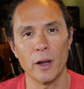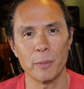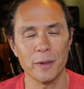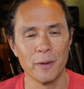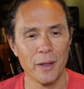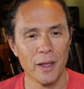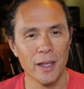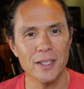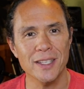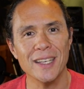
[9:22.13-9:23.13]
I mean,
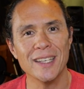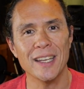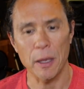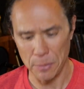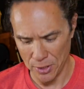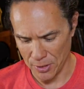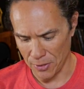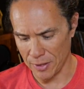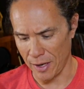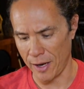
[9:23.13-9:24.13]
it's getting
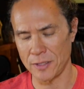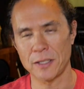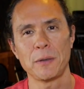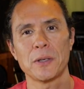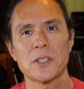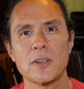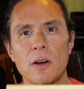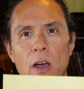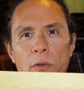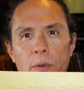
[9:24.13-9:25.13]
absurd, guys. You know, it
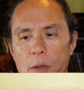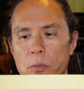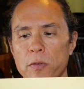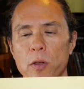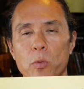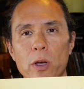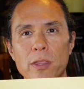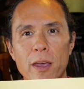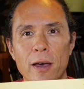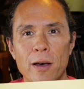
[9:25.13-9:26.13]
started off with the movie What
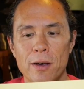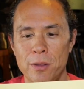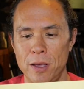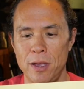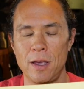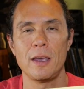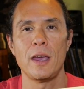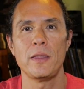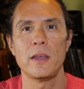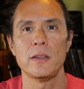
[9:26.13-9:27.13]
the Health,
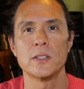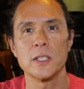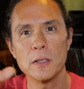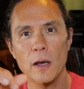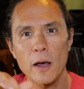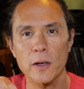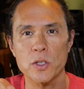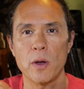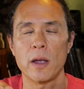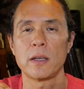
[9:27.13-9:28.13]
and then ZDogg
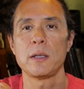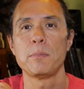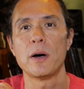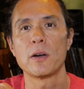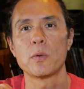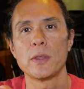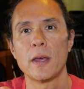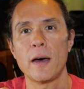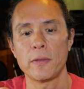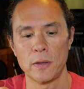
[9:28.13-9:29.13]
tried to debunk What the
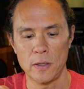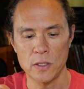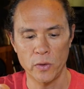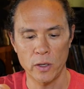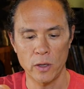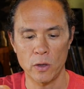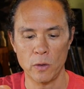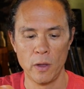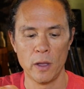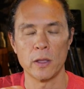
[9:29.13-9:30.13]
Health in his video.